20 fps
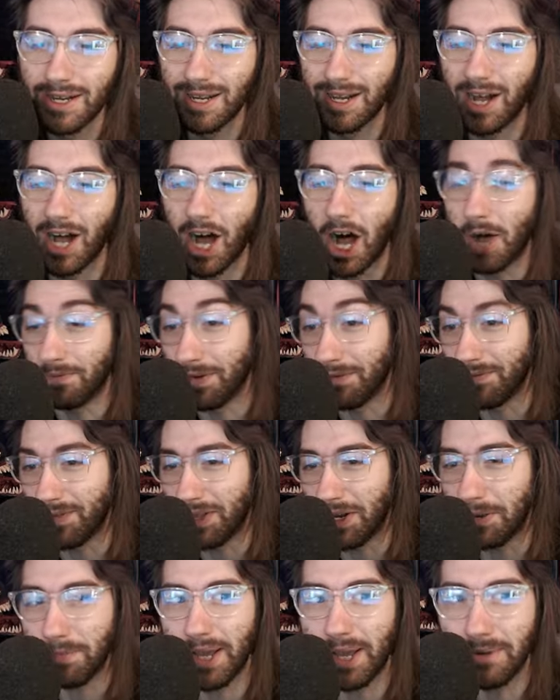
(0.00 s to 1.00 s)
off of
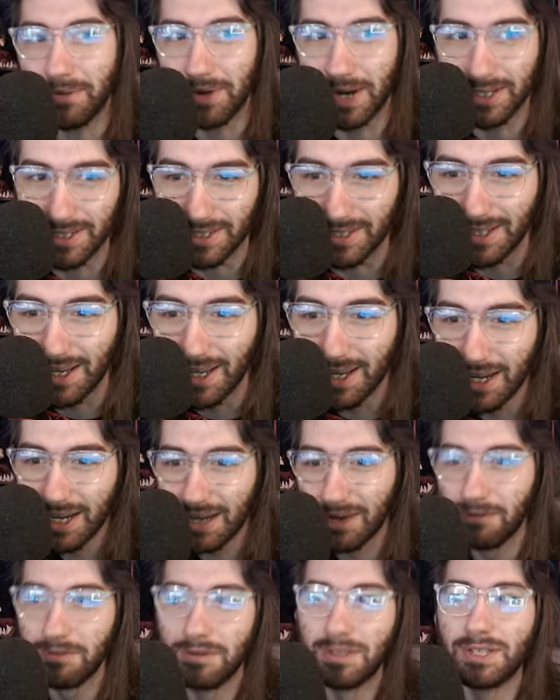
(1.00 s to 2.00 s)
their pain reses.
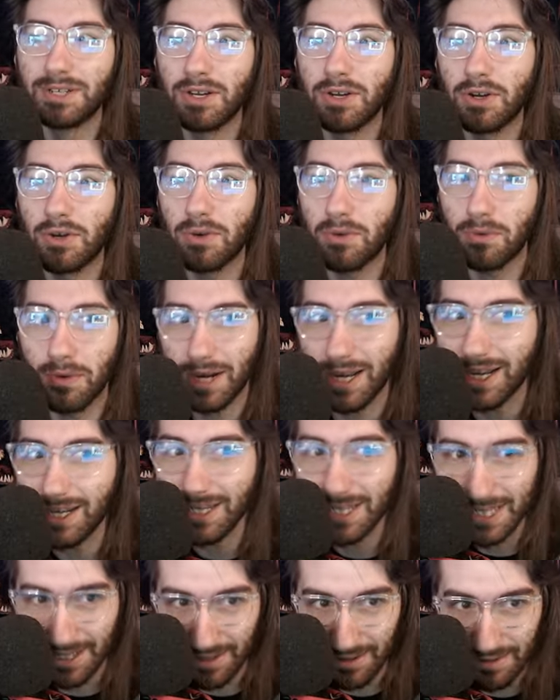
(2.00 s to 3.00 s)
It was
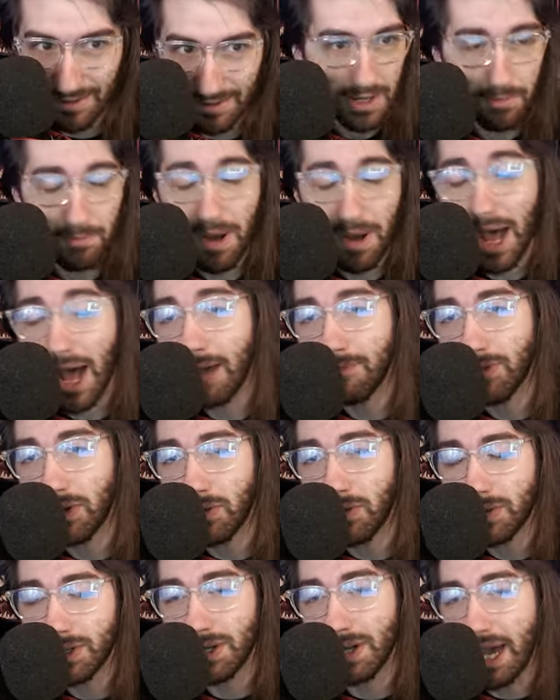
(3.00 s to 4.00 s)
crazy. Pop
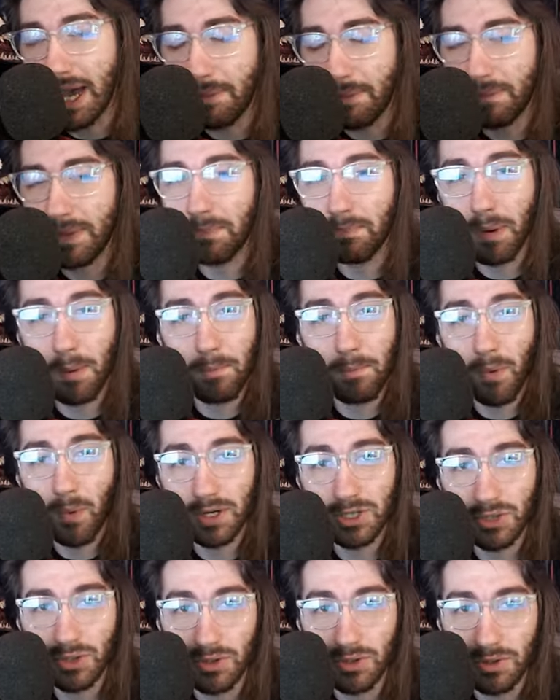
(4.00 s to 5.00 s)
used to not be
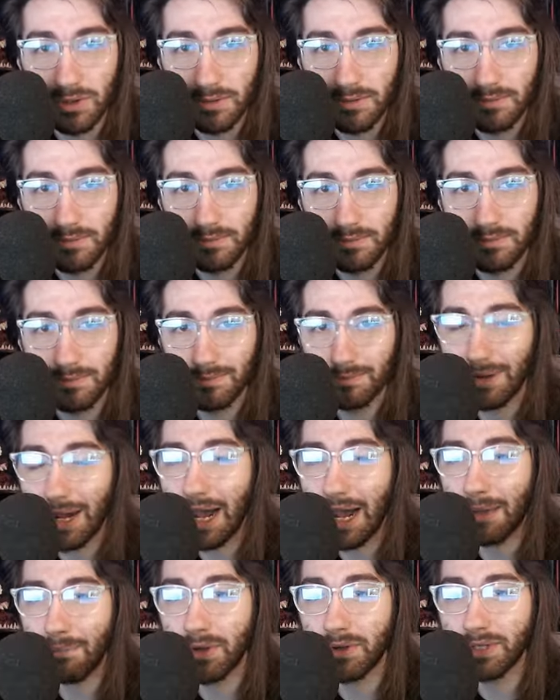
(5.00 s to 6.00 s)
proportional.
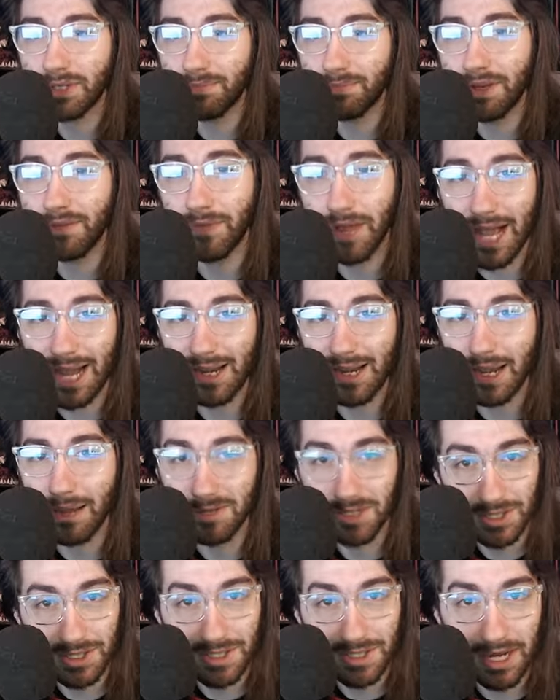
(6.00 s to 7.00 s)
Pop used to be flat
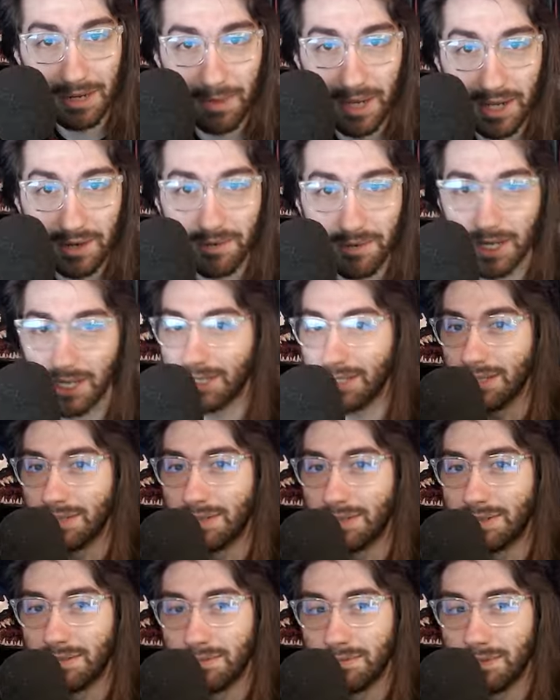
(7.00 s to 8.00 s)
damage, just like pain res
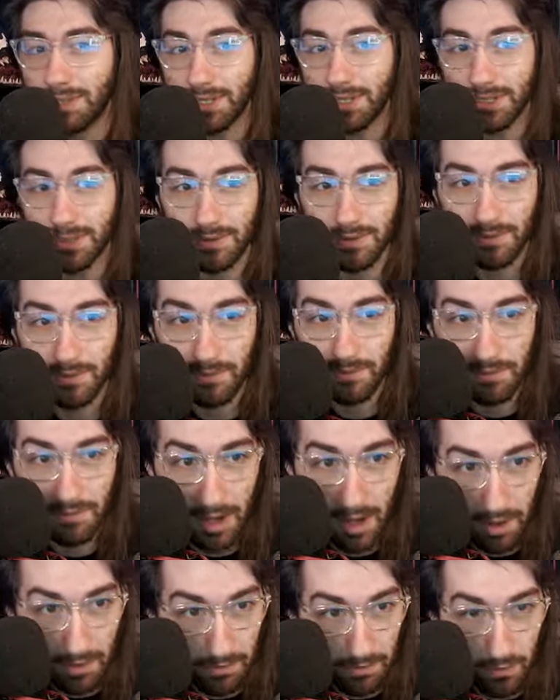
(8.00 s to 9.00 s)
is, which is
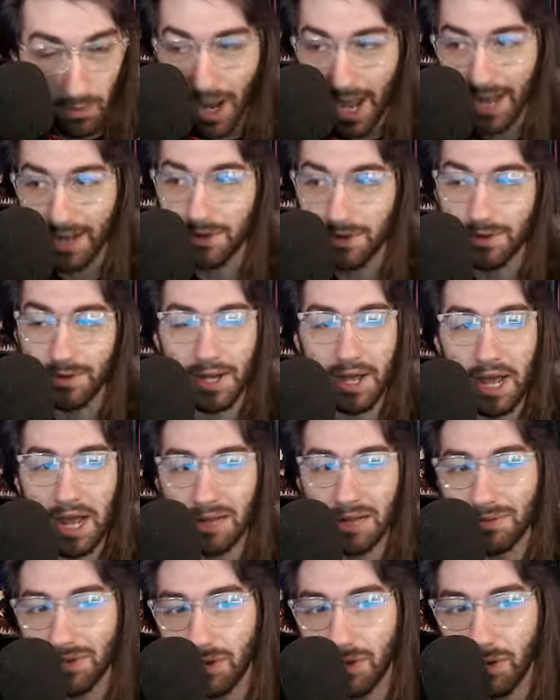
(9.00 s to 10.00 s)
uh, wild,
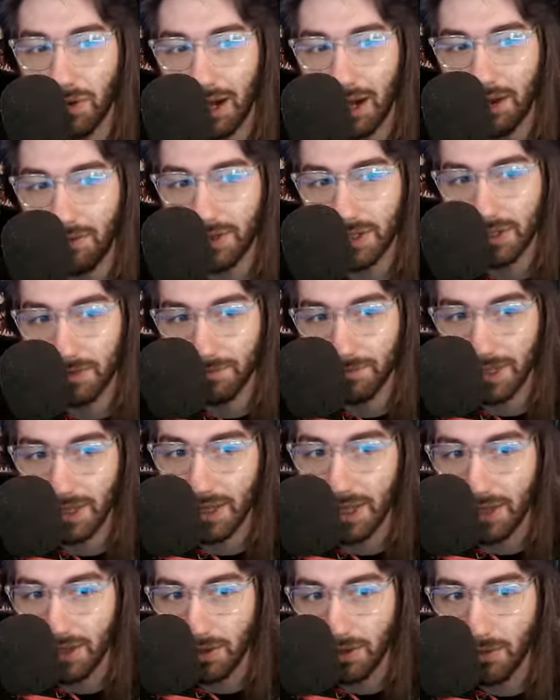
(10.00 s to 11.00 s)
absolutely wild for
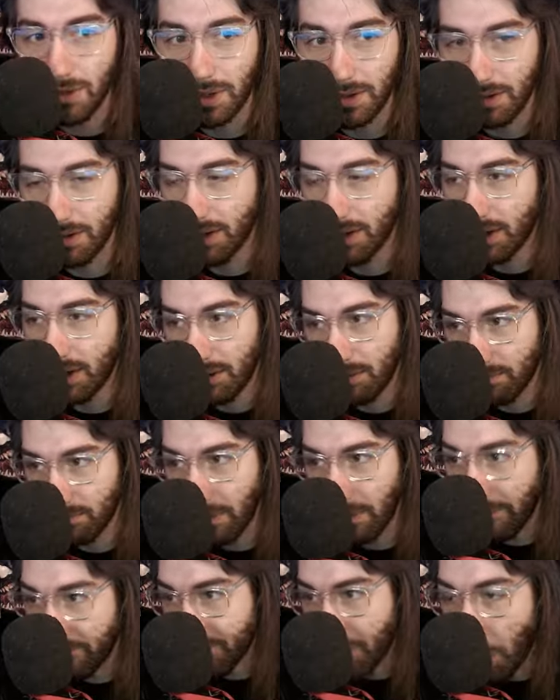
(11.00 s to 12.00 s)
something that you can
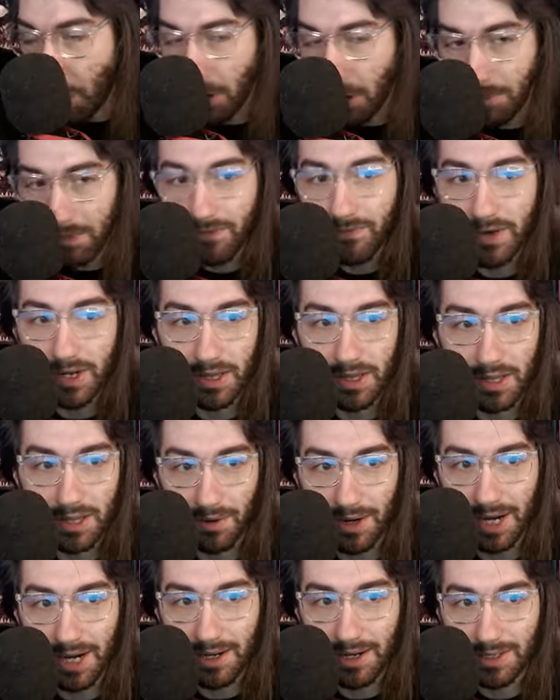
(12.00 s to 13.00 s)
uh, farm infinitely,
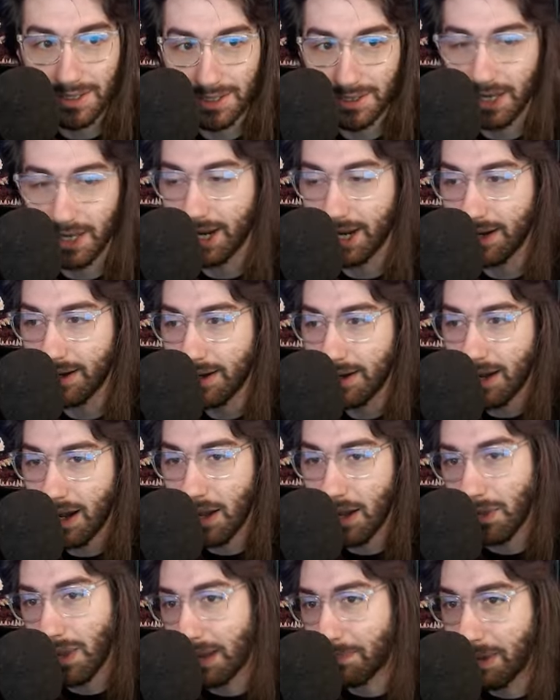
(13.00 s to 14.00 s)
right? Because it's like,
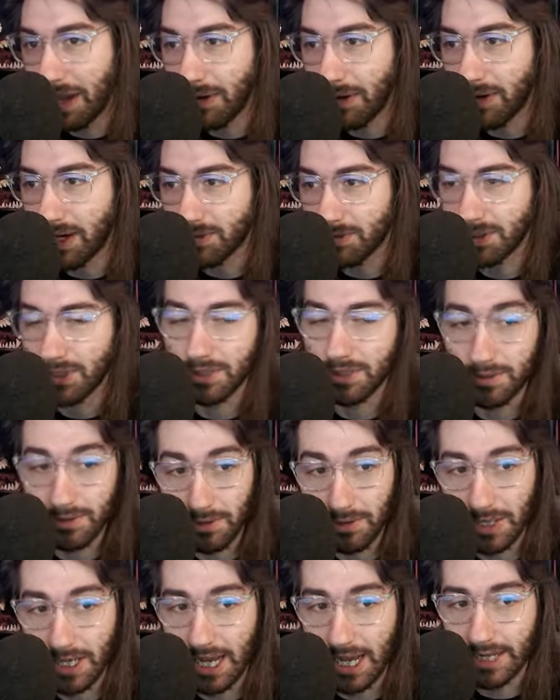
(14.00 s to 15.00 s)
unlike pain res, which
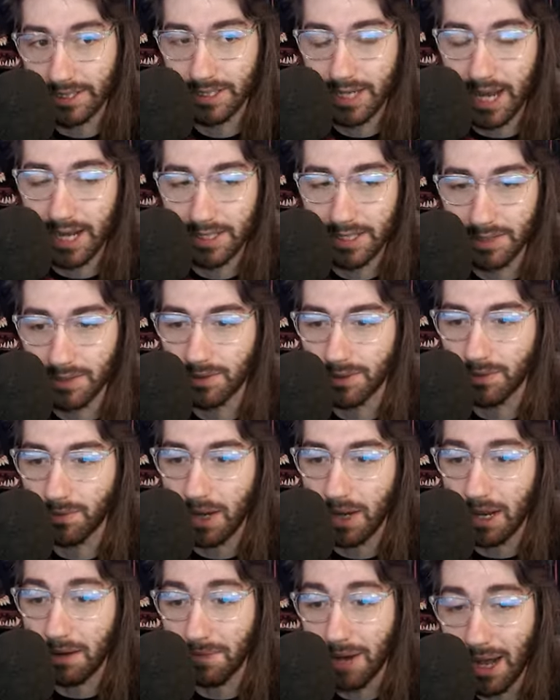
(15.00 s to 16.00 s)
currently has stacks and goes
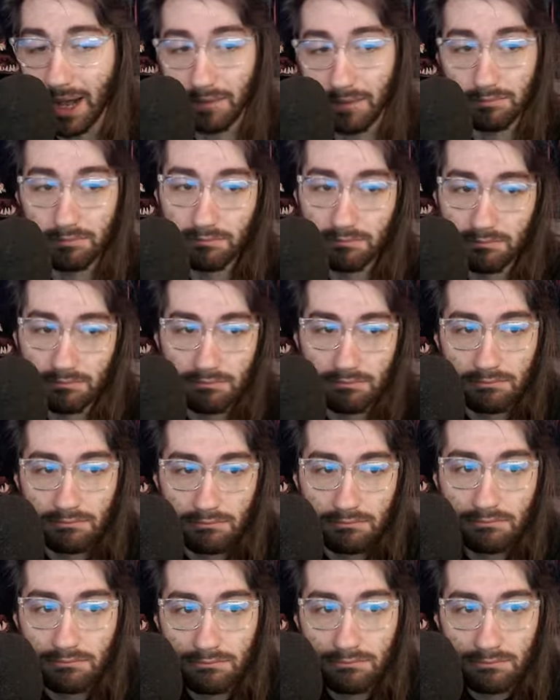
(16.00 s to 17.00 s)
away, pop,
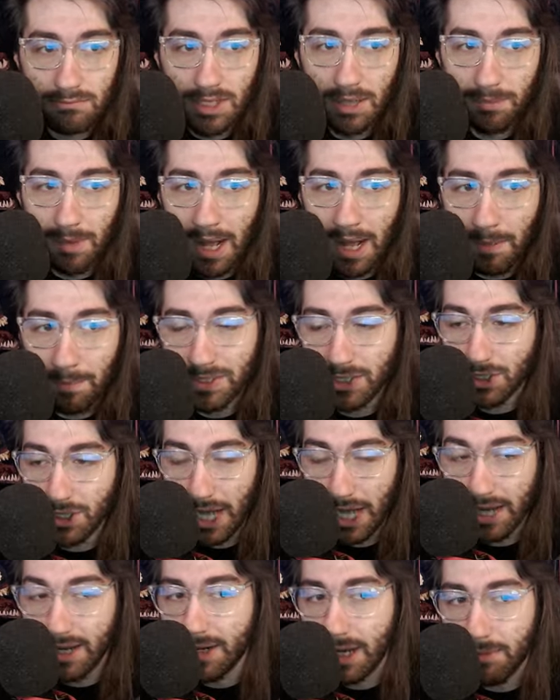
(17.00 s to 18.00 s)
pop, it's just
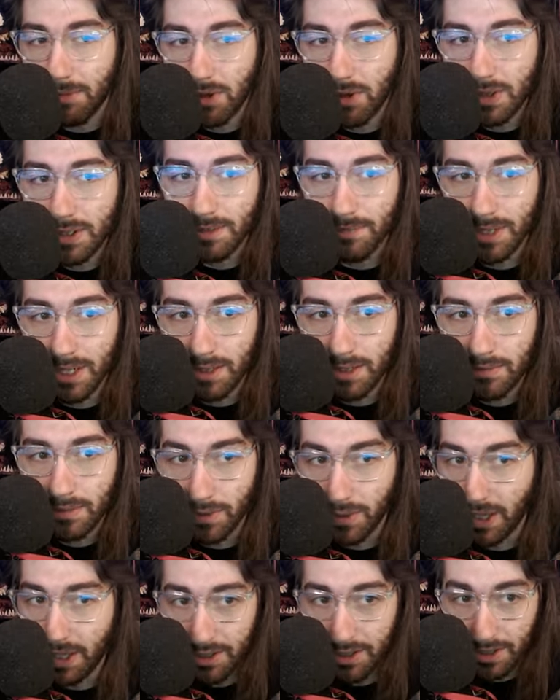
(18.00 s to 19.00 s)
anytime you hook somebody,
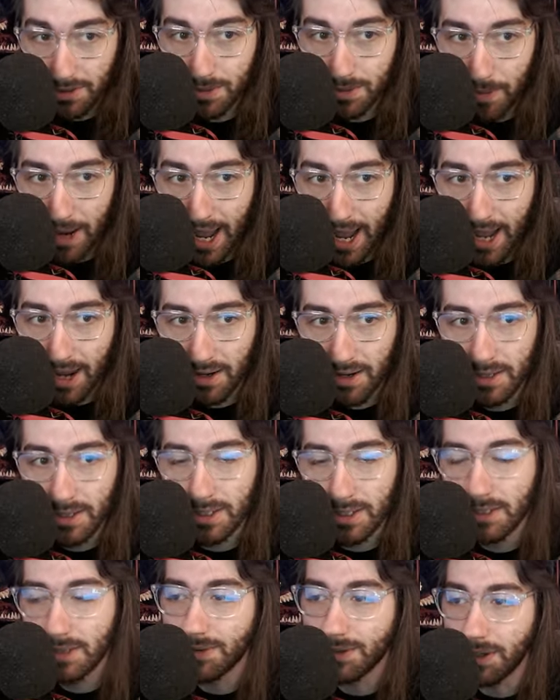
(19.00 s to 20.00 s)
you get a use back.
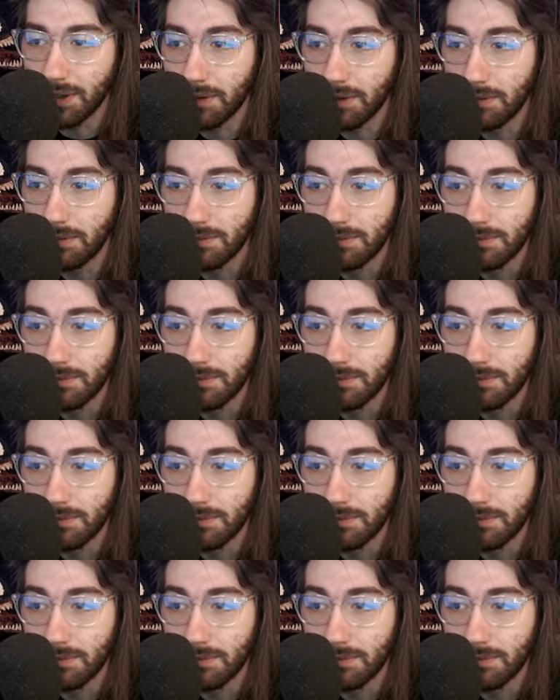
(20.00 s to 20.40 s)
So